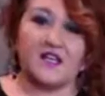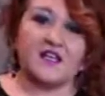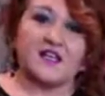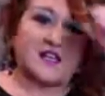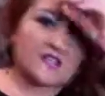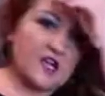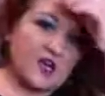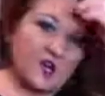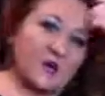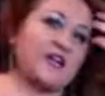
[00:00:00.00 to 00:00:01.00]

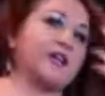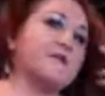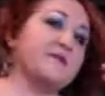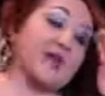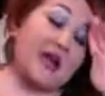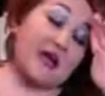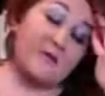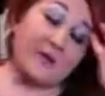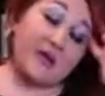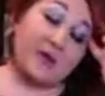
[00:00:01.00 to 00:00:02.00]
So
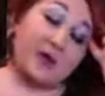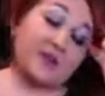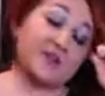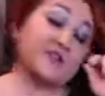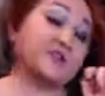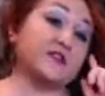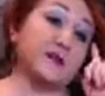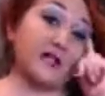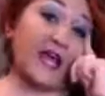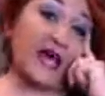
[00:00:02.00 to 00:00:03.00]
my personal
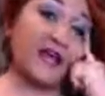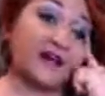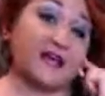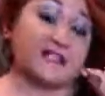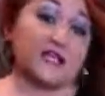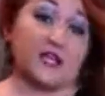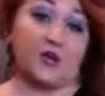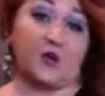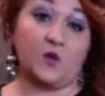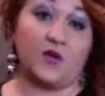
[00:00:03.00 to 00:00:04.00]
limit, I like to
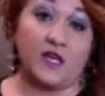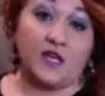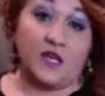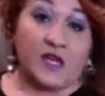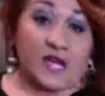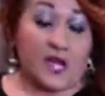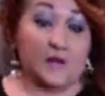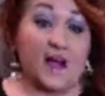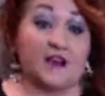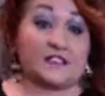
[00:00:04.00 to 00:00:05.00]
go
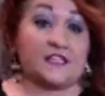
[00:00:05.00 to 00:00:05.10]
about